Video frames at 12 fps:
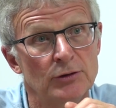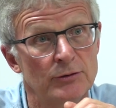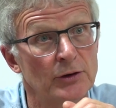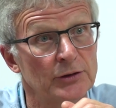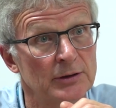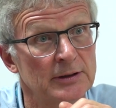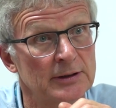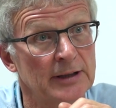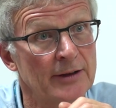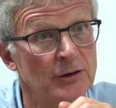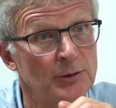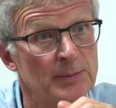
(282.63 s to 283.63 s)
who've got a
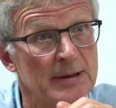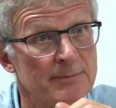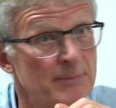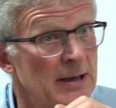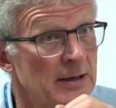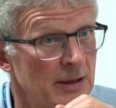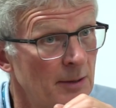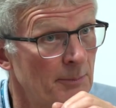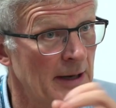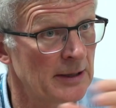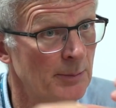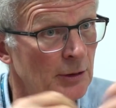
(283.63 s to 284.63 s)
gland that's been beaten up
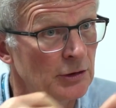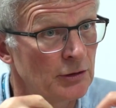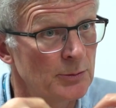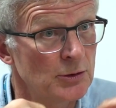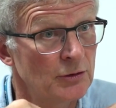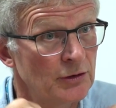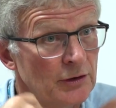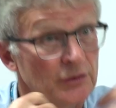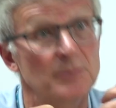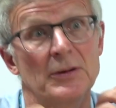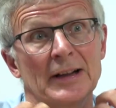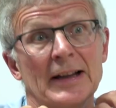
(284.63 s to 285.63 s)
by the body's immune
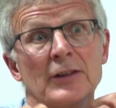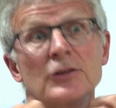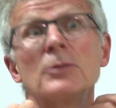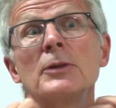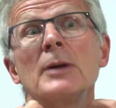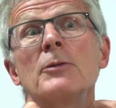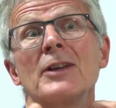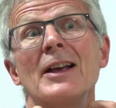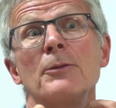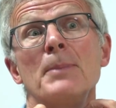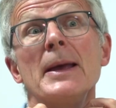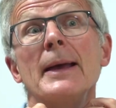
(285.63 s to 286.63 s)
system, the gland sometimes
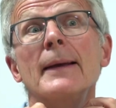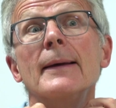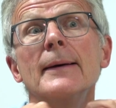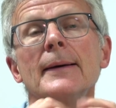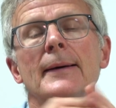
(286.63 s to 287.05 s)
gets big.